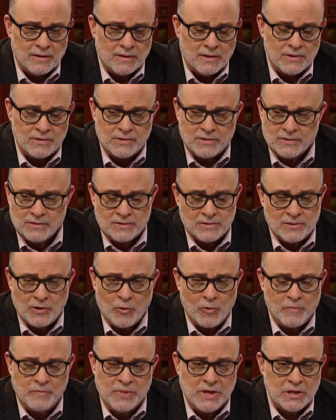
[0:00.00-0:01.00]
There's
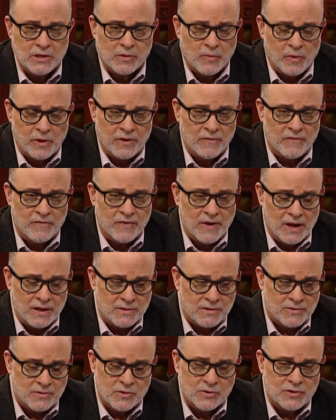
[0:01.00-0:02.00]
no impeachable
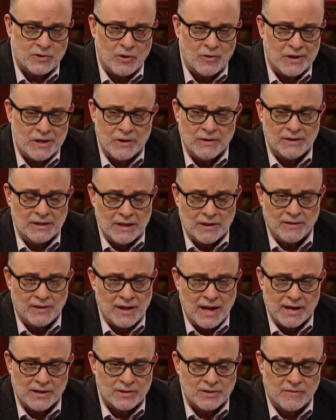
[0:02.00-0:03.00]
offense. There's no illegal
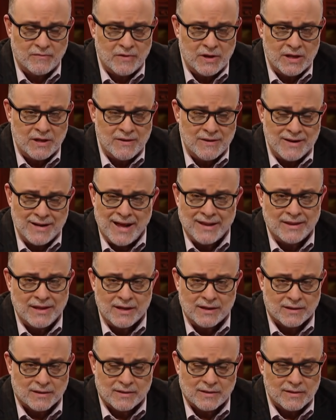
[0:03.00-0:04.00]
activity here.
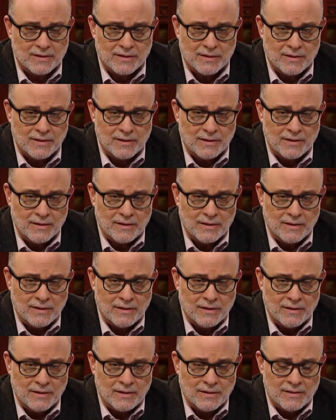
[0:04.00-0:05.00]
Nothing.
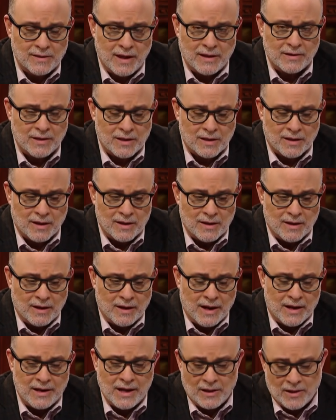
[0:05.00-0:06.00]
Nothing.
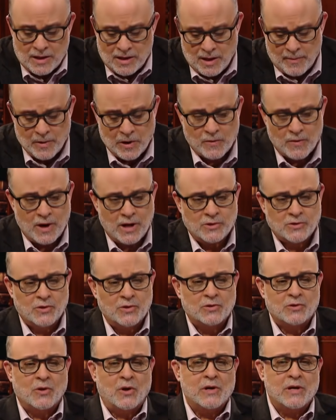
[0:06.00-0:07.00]
And now the Democrats are
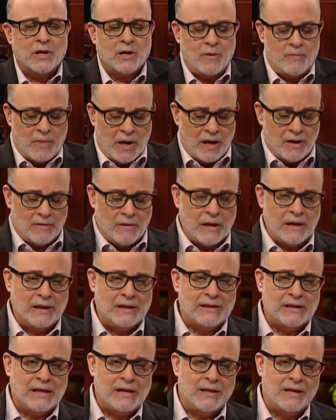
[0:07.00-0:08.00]
talking about,
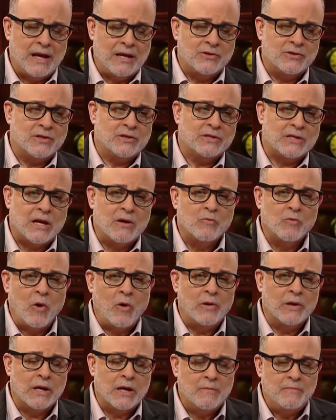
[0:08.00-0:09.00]
in essence, a
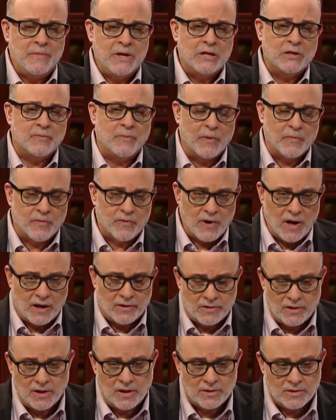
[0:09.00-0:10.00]
rolling impeachment
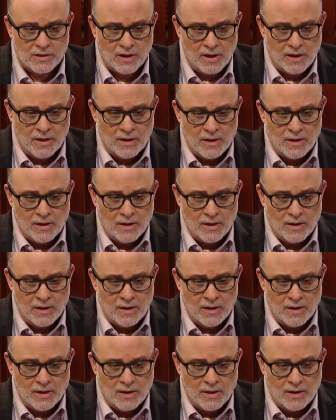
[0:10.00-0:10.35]
process.